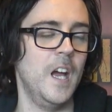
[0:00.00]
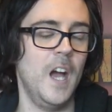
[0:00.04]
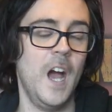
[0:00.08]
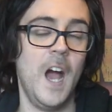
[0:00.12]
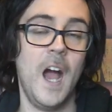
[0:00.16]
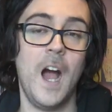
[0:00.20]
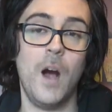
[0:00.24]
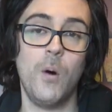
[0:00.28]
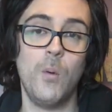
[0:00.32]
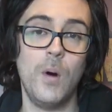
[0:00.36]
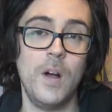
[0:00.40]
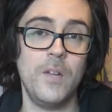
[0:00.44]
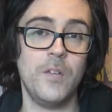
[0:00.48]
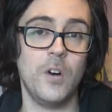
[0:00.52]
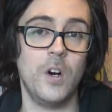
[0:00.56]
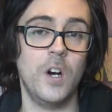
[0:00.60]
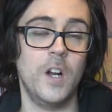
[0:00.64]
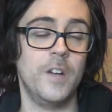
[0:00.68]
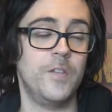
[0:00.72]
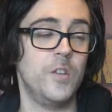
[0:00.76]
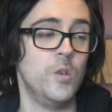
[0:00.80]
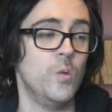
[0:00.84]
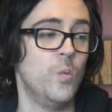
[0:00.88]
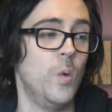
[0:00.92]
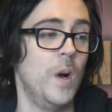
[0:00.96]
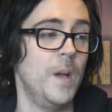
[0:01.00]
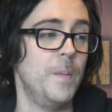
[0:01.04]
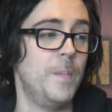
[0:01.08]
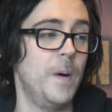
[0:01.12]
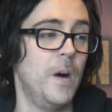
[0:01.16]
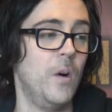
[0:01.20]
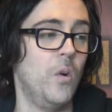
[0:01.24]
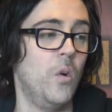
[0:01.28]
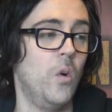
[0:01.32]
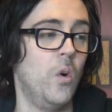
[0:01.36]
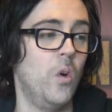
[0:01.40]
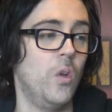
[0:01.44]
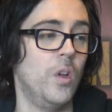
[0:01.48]
However, if you wipe
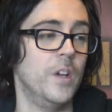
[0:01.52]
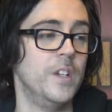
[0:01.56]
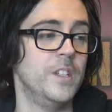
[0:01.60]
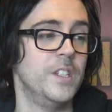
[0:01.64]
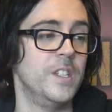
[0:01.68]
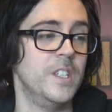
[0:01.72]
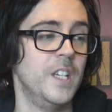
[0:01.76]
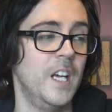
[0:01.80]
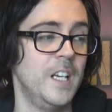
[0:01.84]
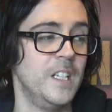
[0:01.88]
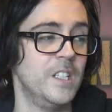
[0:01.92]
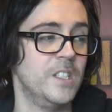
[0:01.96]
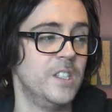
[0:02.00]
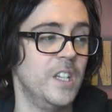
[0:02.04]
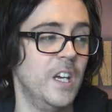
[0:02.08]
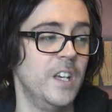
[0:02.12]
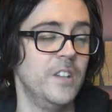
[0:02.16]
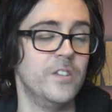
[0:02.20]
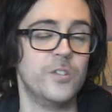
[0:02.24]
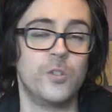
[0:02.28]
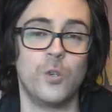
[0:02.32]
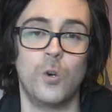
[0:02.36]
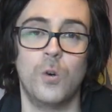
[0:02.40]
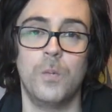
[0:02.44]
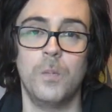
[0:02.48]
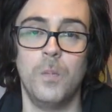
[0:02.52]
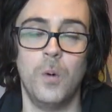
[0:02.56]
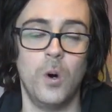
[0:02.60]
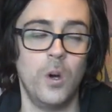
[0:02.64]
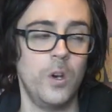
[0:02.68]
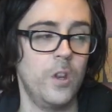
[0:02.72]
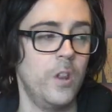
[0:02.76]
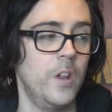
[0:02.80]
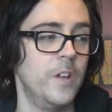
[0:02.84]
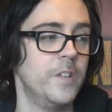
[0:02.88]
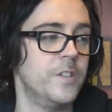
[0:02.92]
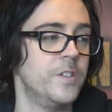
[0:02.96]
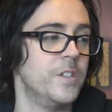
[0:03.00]
out all his Night Scythes or
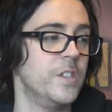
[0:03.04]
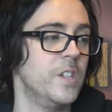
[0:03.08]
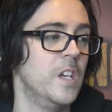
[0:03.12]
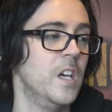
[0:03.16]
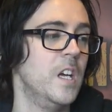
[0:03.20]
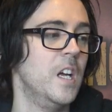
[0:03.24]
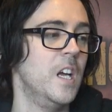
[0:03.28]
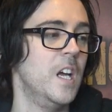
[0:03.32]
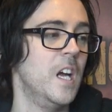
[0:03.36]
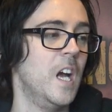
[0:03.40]
monoliths,